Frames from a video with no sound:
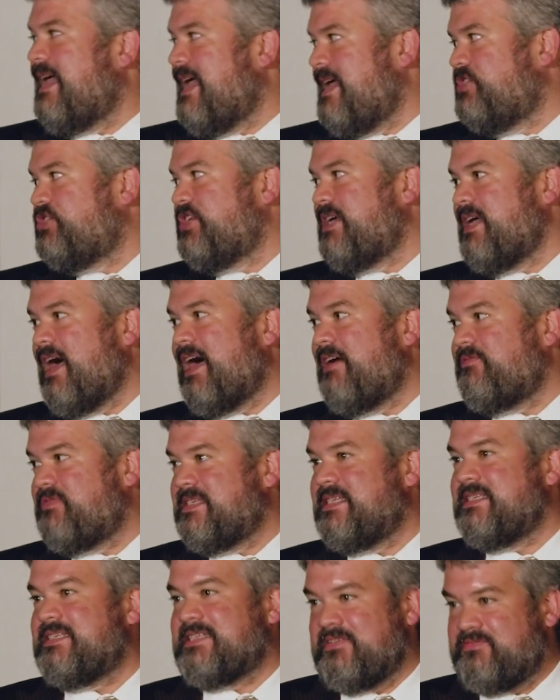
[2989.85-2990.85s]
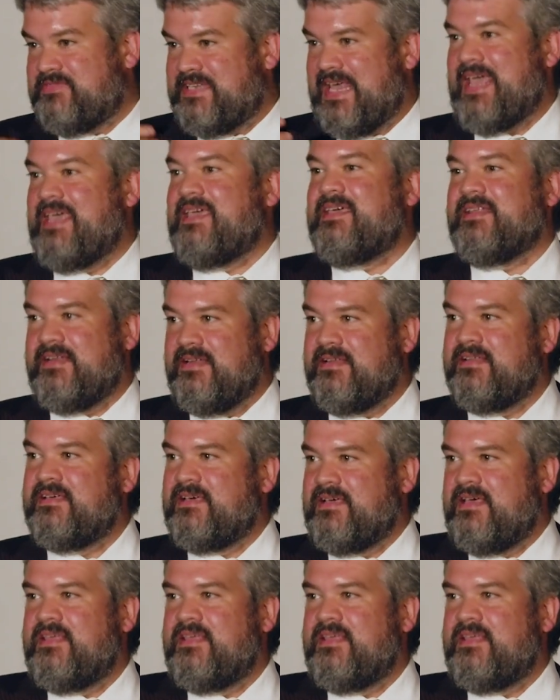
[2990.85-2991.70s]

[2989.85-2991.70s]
AG offices have taken